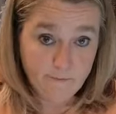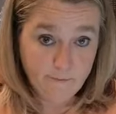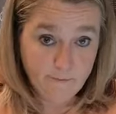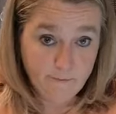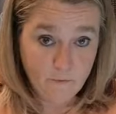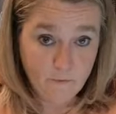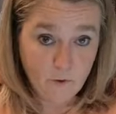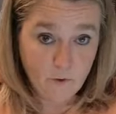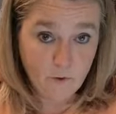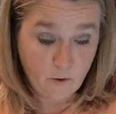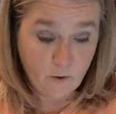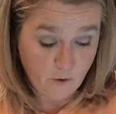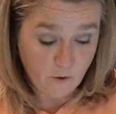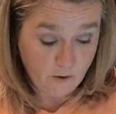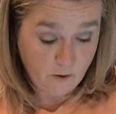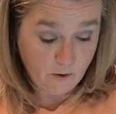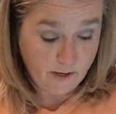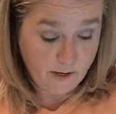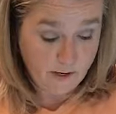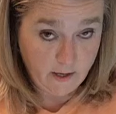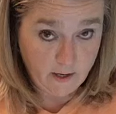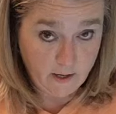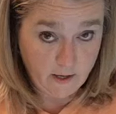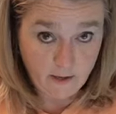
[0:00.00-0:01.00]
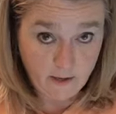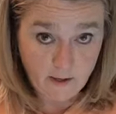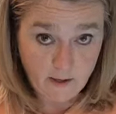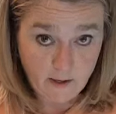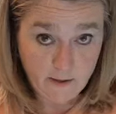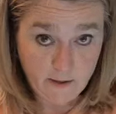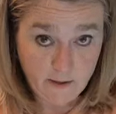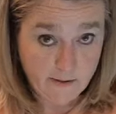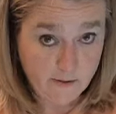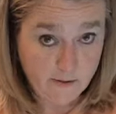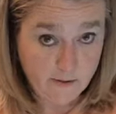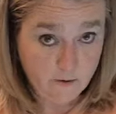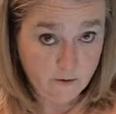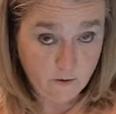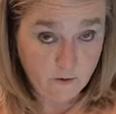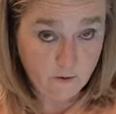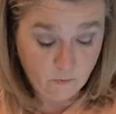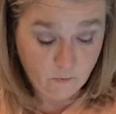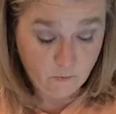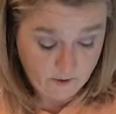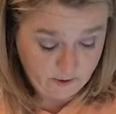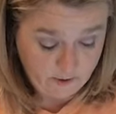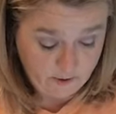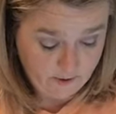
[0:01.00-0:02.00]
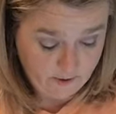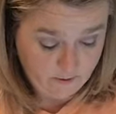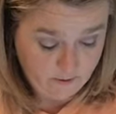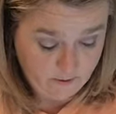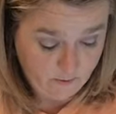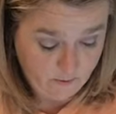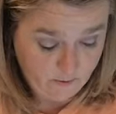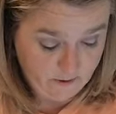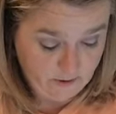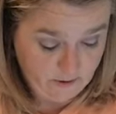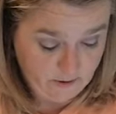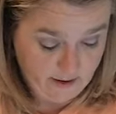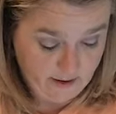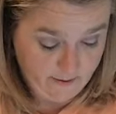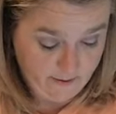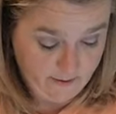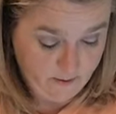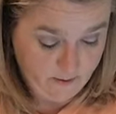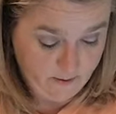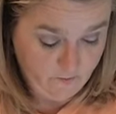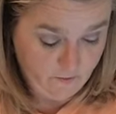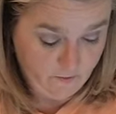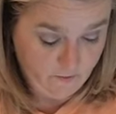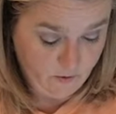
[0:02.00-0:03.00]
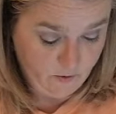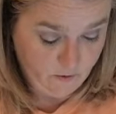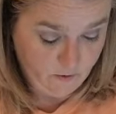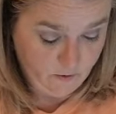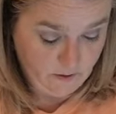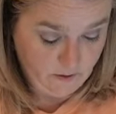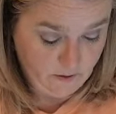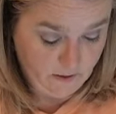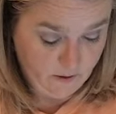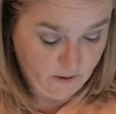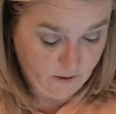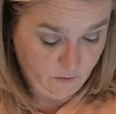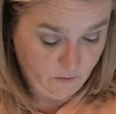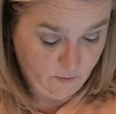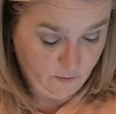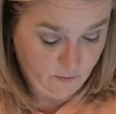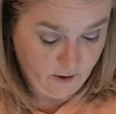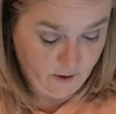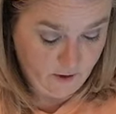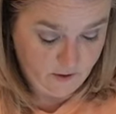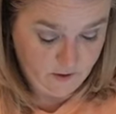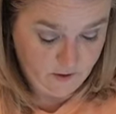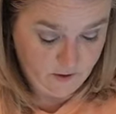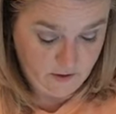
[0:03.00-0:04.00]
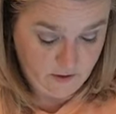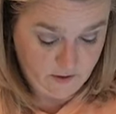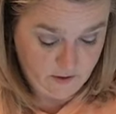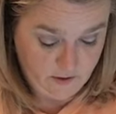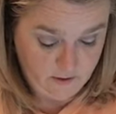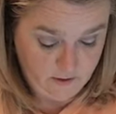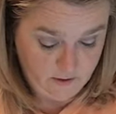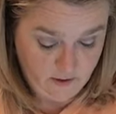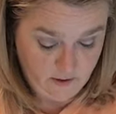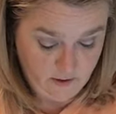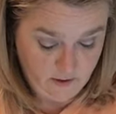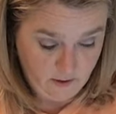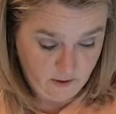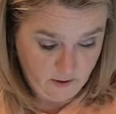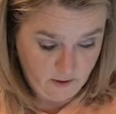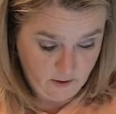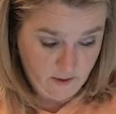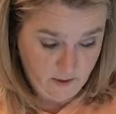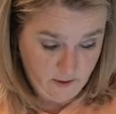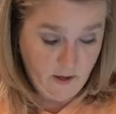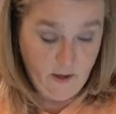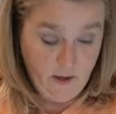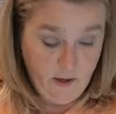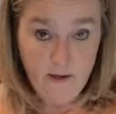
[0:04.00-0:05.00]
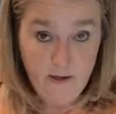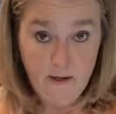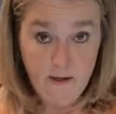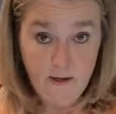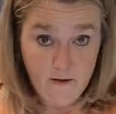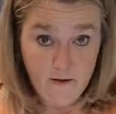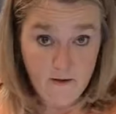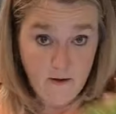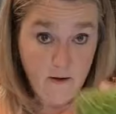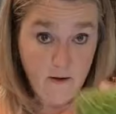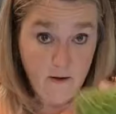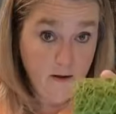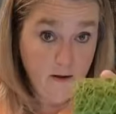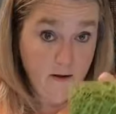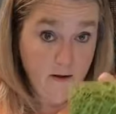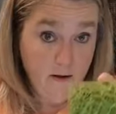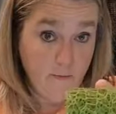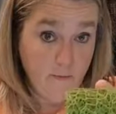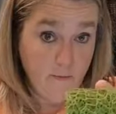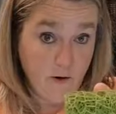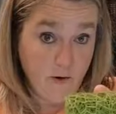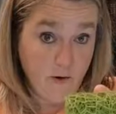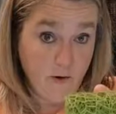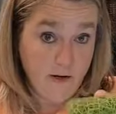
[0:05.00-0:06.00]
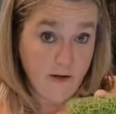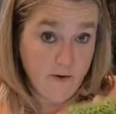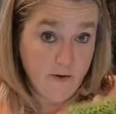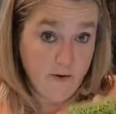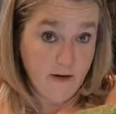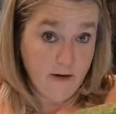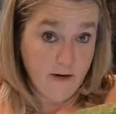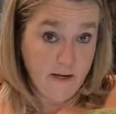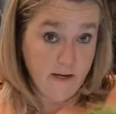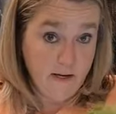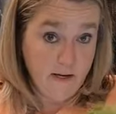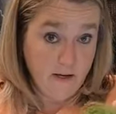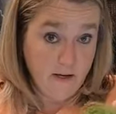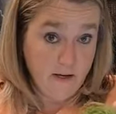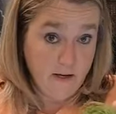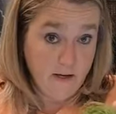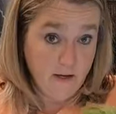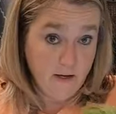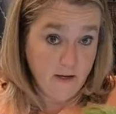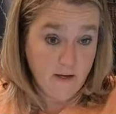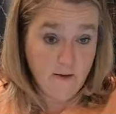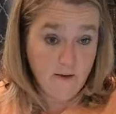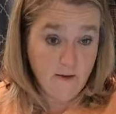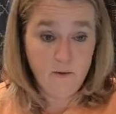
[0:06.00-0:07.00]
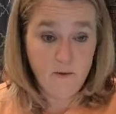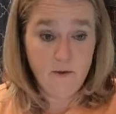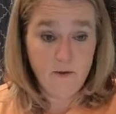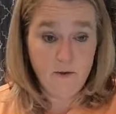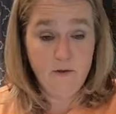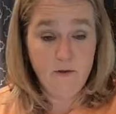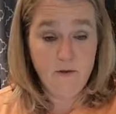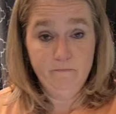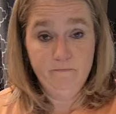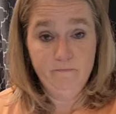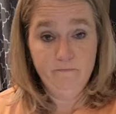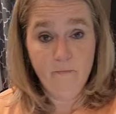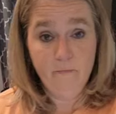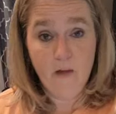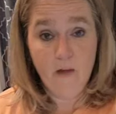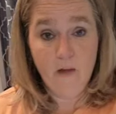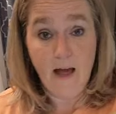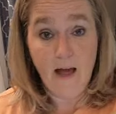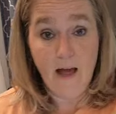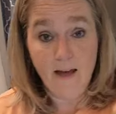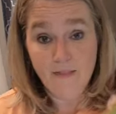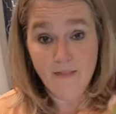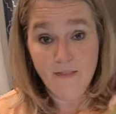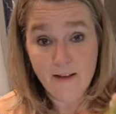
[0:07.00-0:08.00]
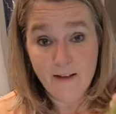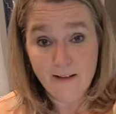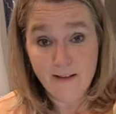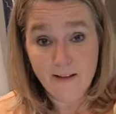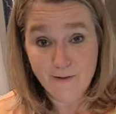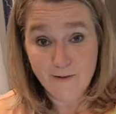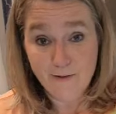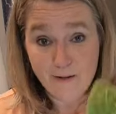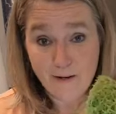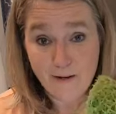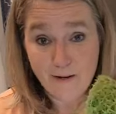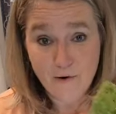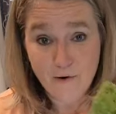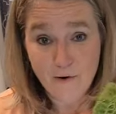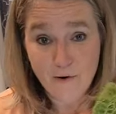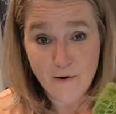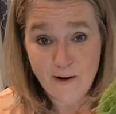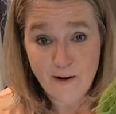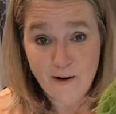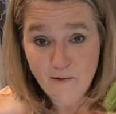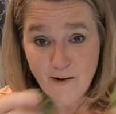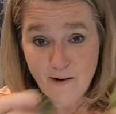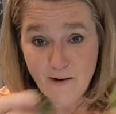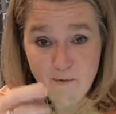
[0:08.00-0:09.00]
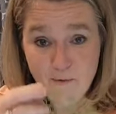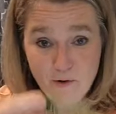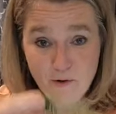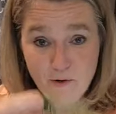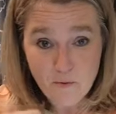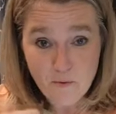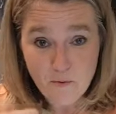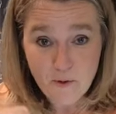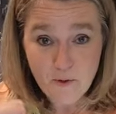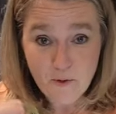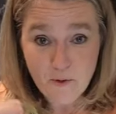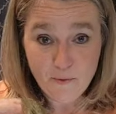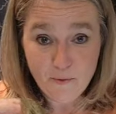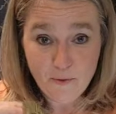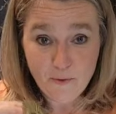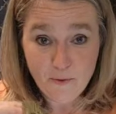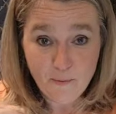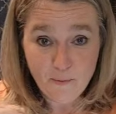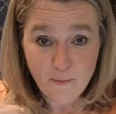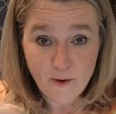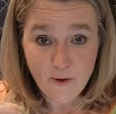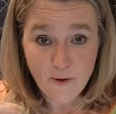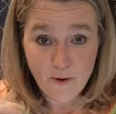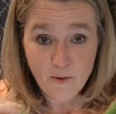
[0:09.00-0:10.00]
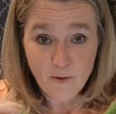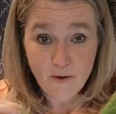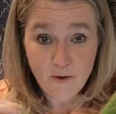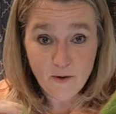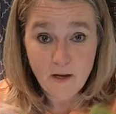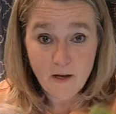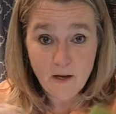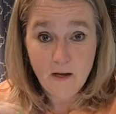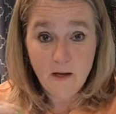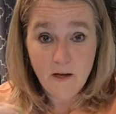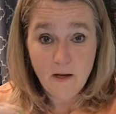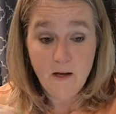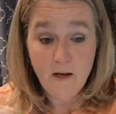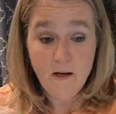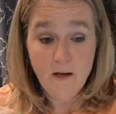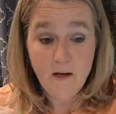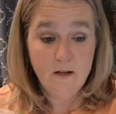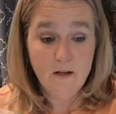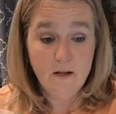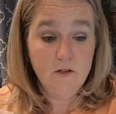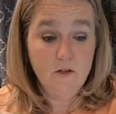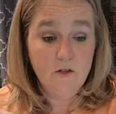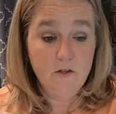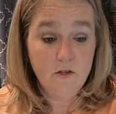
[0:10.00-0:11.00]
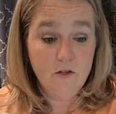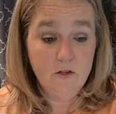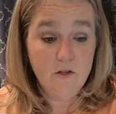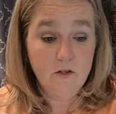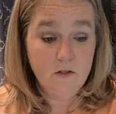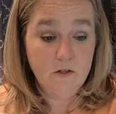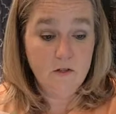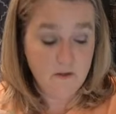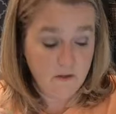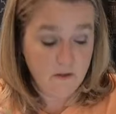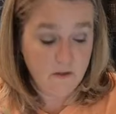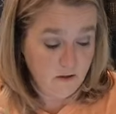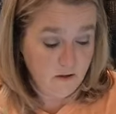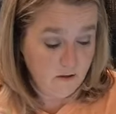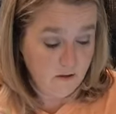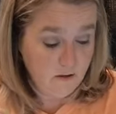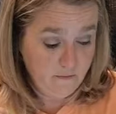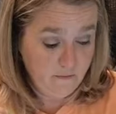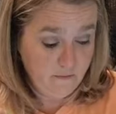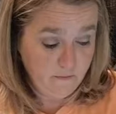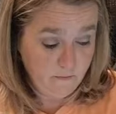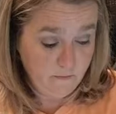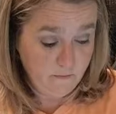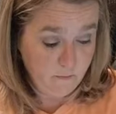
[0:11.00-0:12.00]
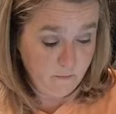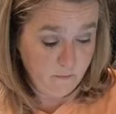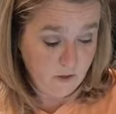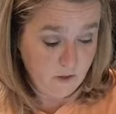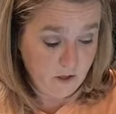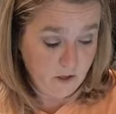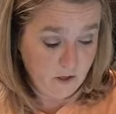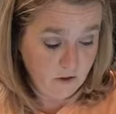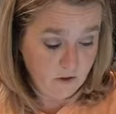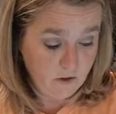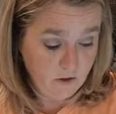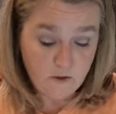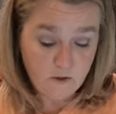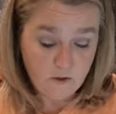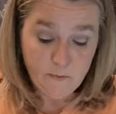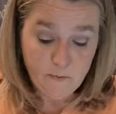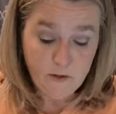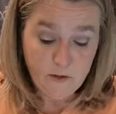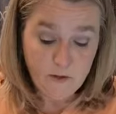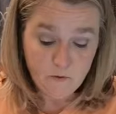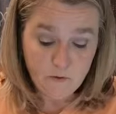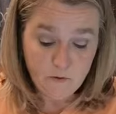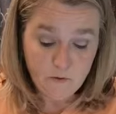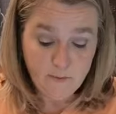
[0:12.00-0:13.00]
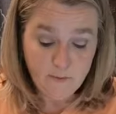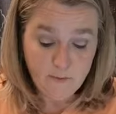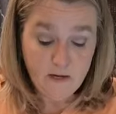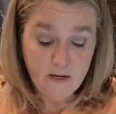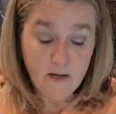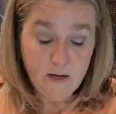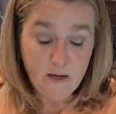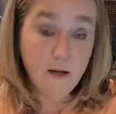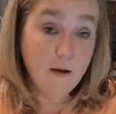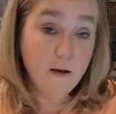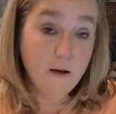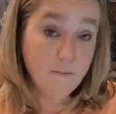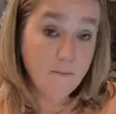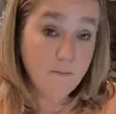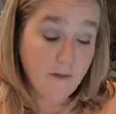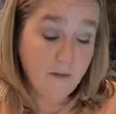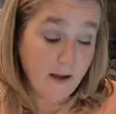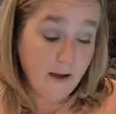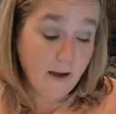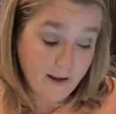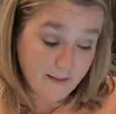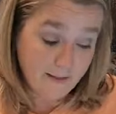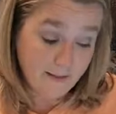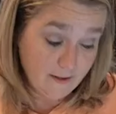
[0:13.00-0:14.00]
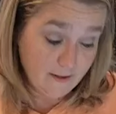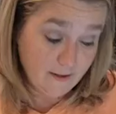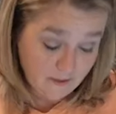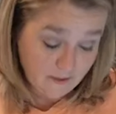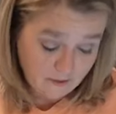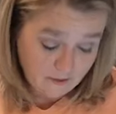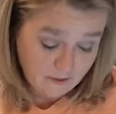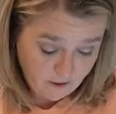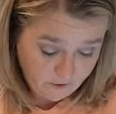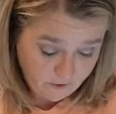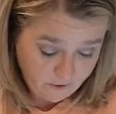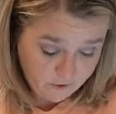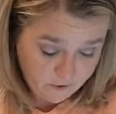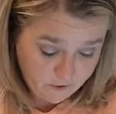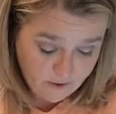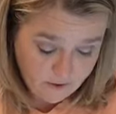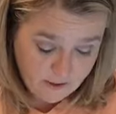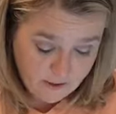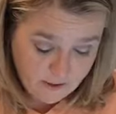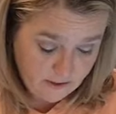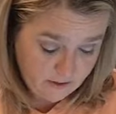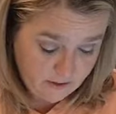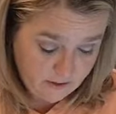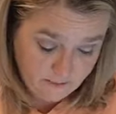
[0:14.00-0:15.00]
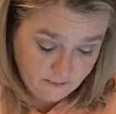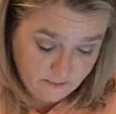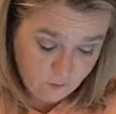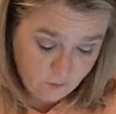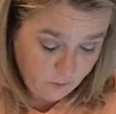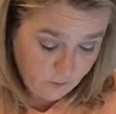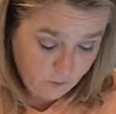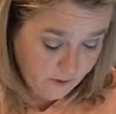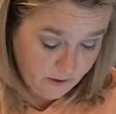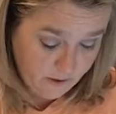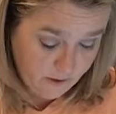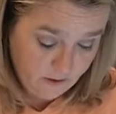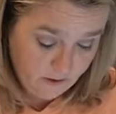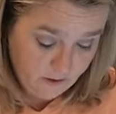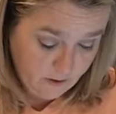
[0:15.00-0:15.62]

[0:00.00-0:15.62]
Sorry, I don't know what's happening, folks. I do apologize. Again, my greenery, I think it looks like greenery when you put it with a bow. It's just this mesh ribbon. I got this at Dollar Tree at some point